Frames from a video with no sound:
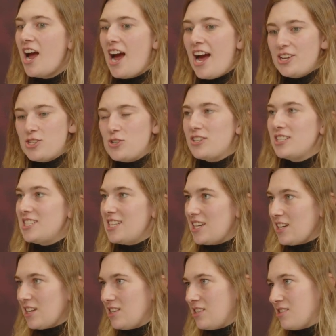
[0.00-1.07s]
I started
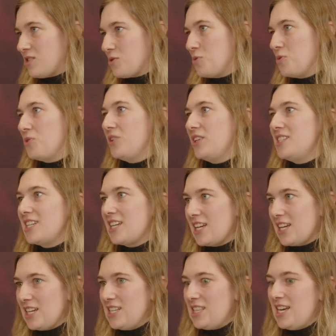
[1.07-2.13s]
digging into the school and digging
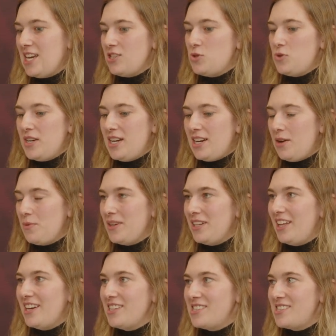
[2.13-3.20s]
into the history, and I
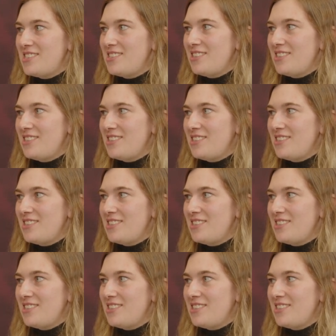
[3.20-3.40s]
realized,